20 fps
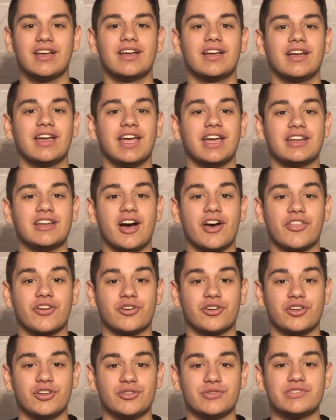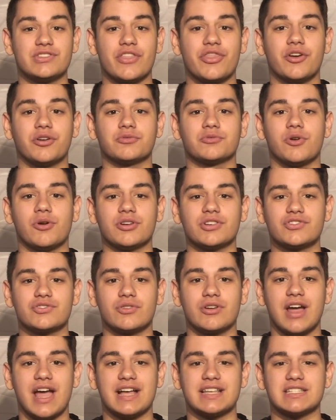In other news, the Roar
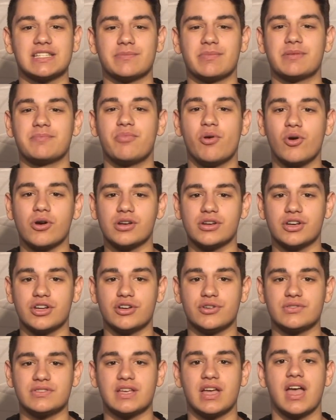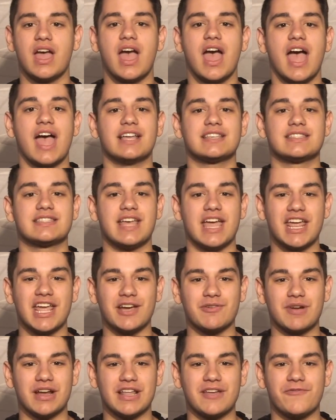Store has some important news as they
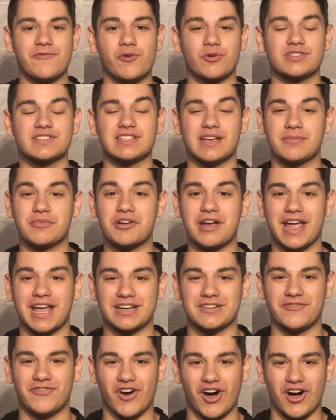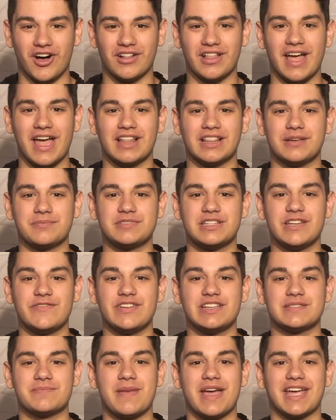get ready for summer and fall.
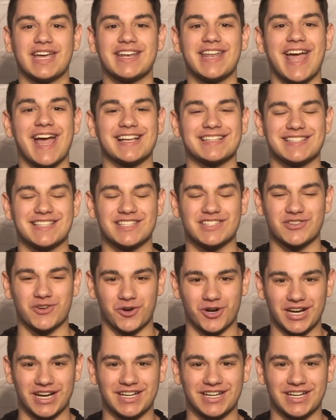LMTV's Megan has the story.